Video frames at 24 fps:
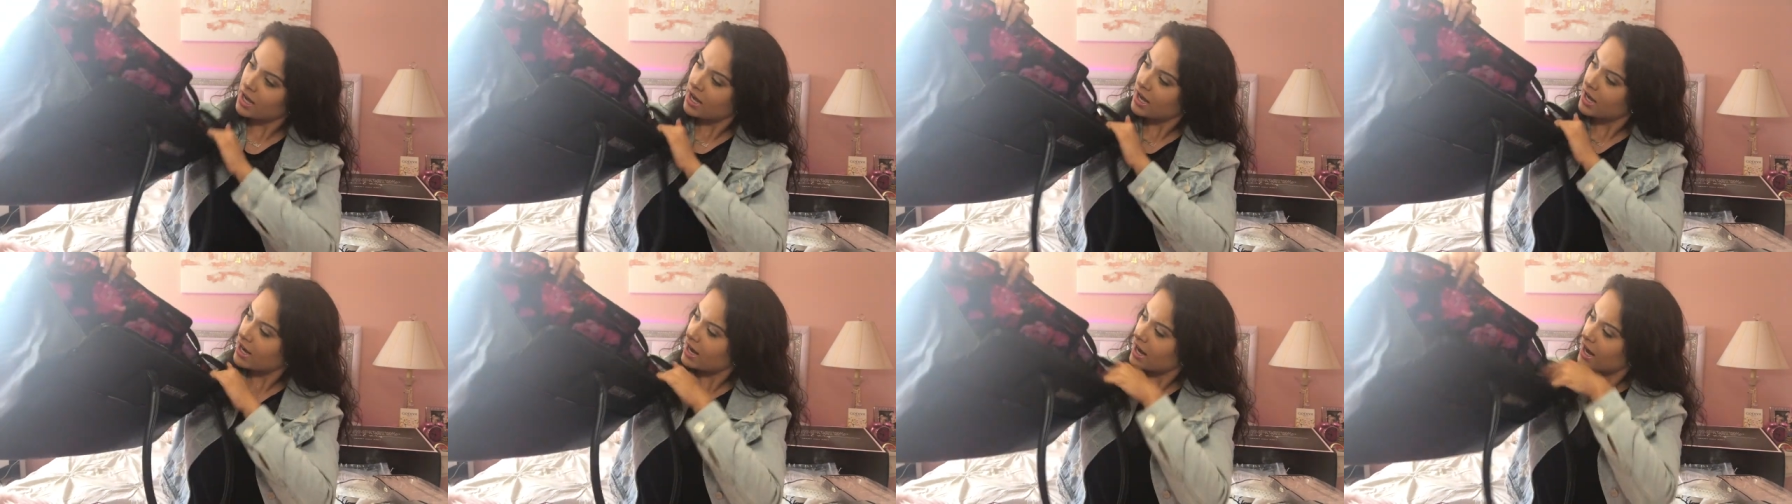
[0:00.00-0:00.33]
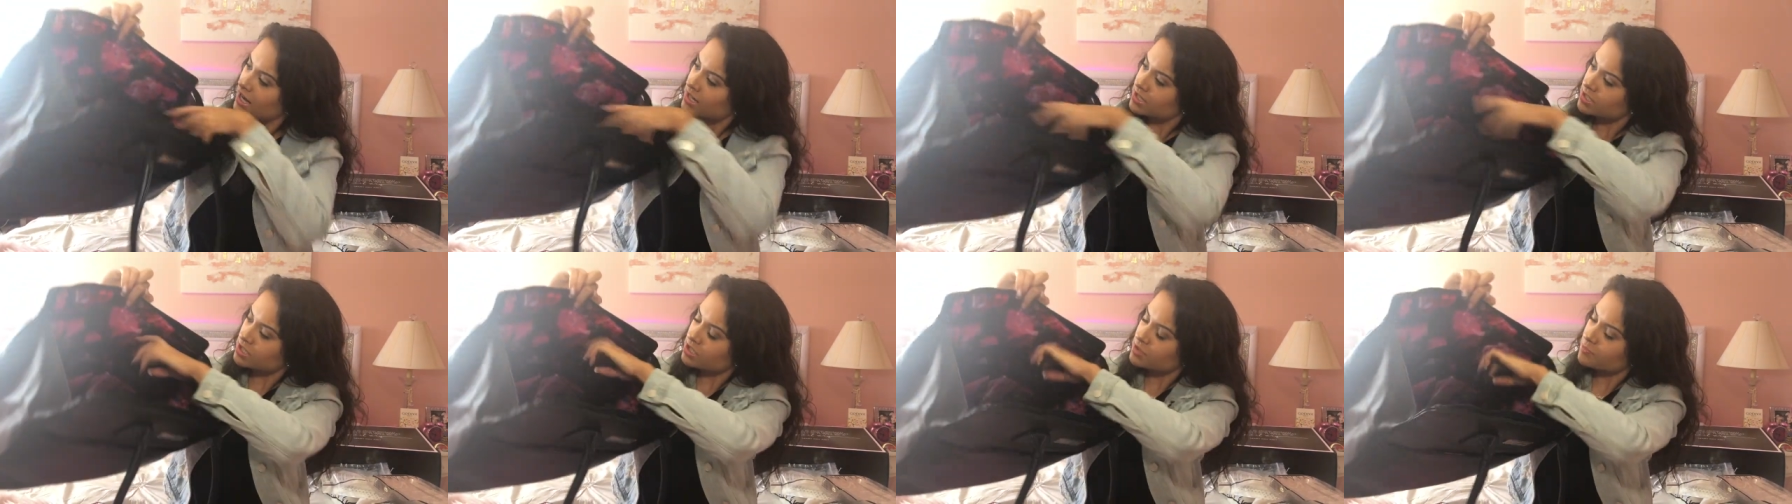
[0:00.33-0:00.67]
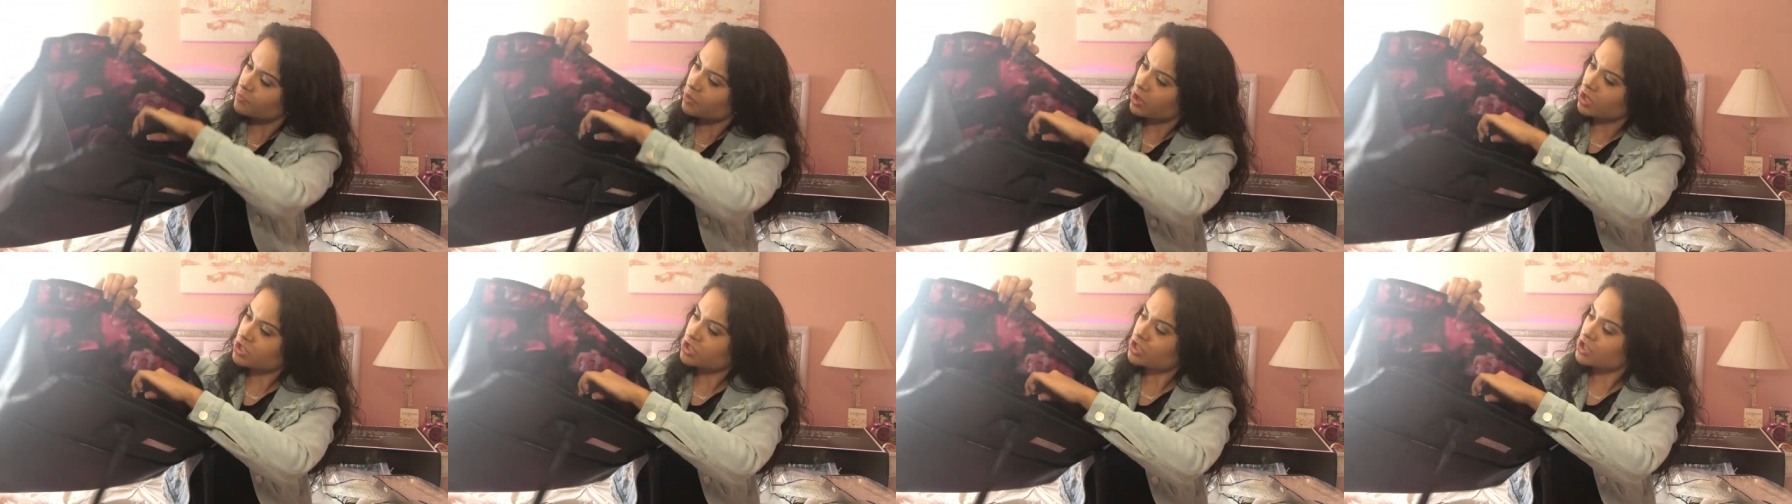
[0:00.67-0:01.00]
And it has a
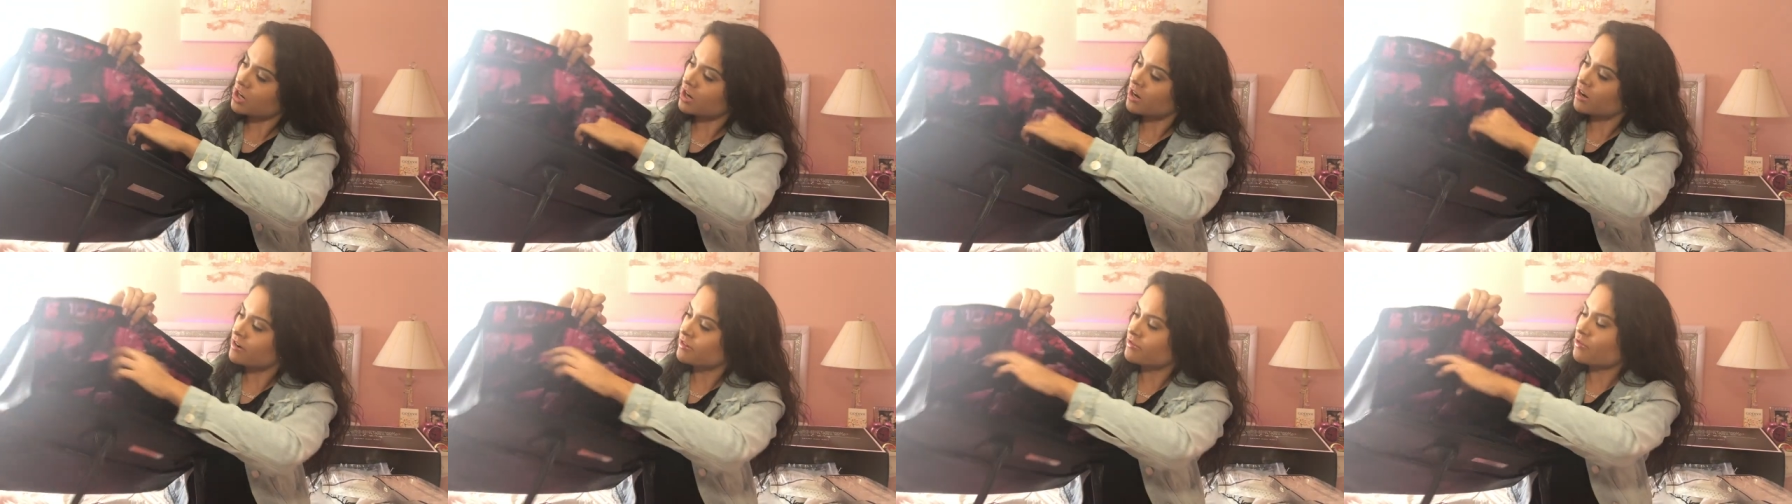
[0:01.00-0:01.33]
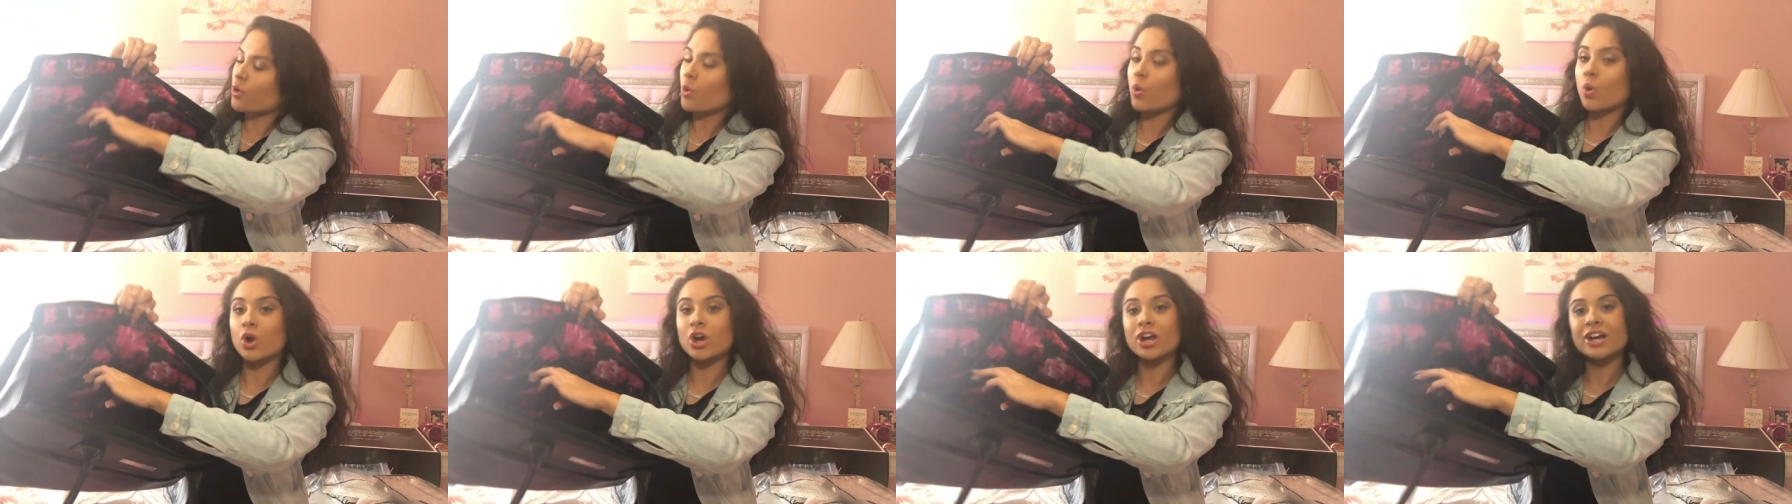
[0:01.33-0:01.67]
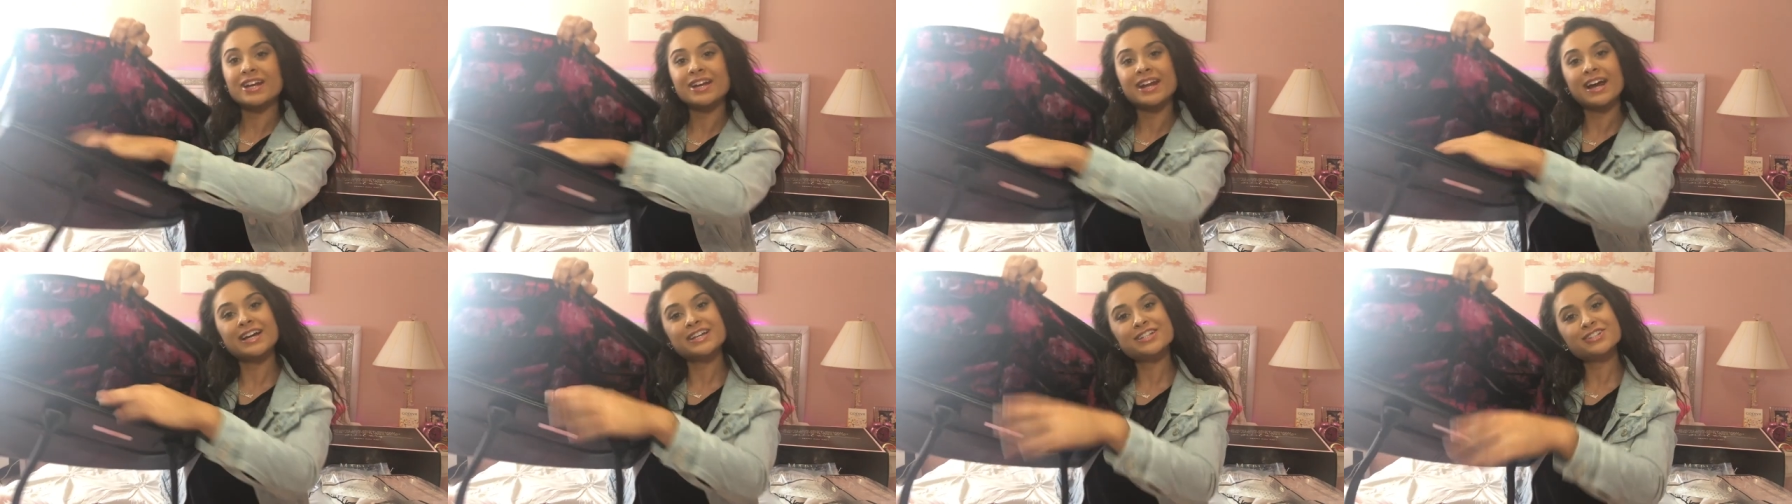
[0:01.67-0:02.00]
bunch of
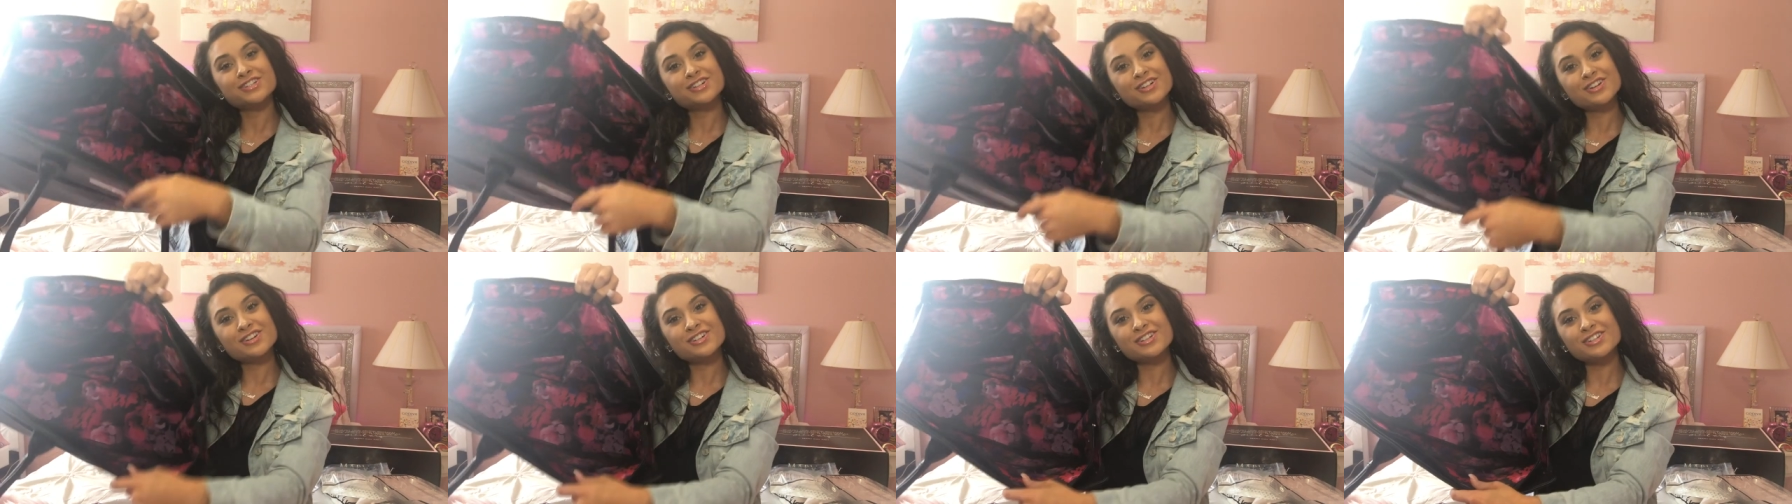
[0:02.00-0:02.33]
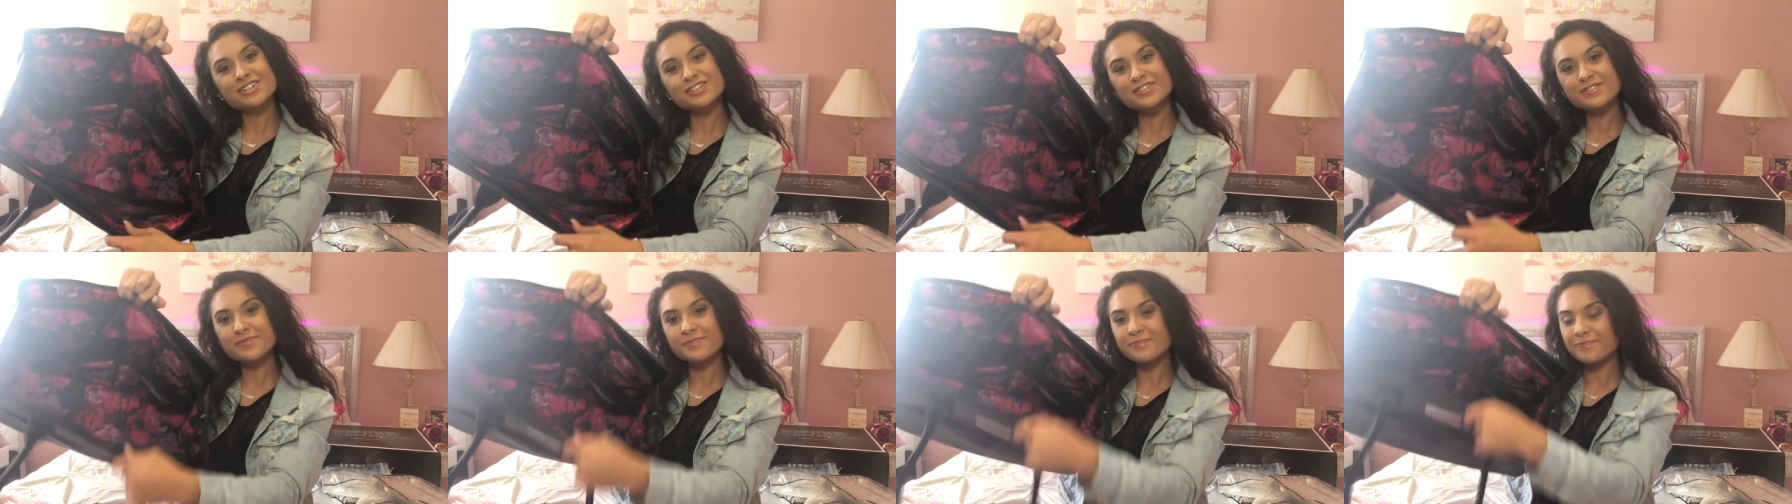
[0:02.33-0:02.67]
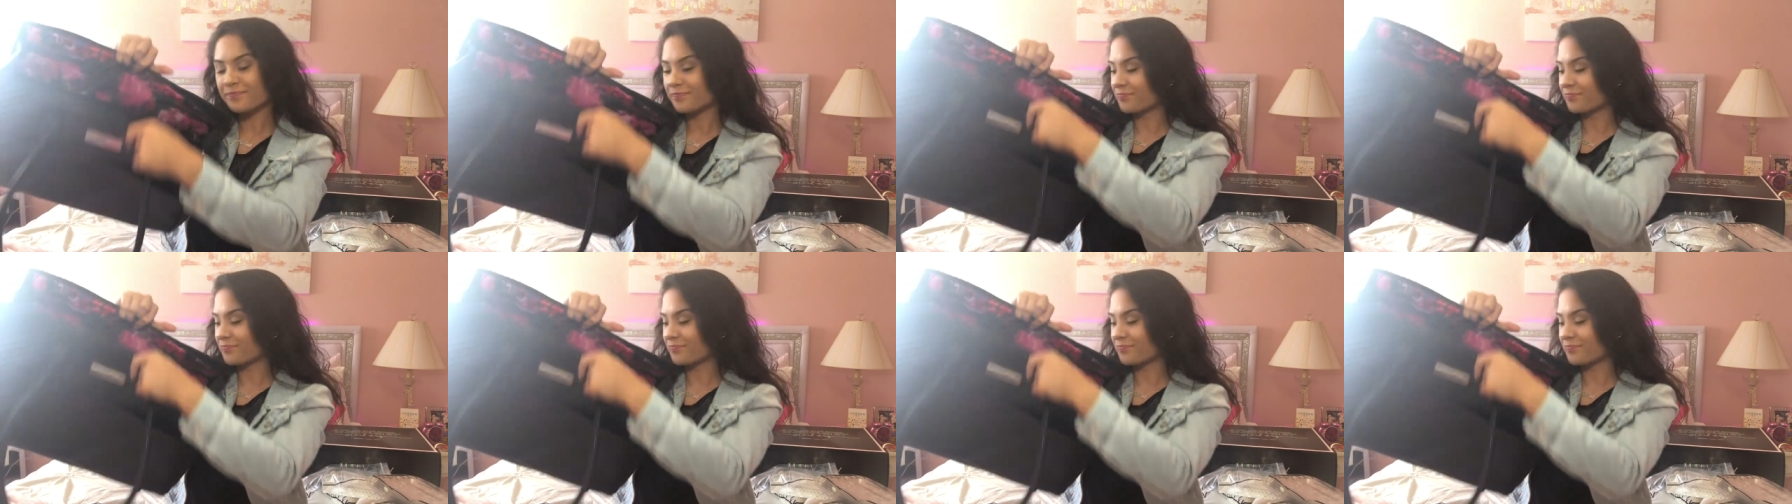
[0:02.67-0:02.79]
organizers.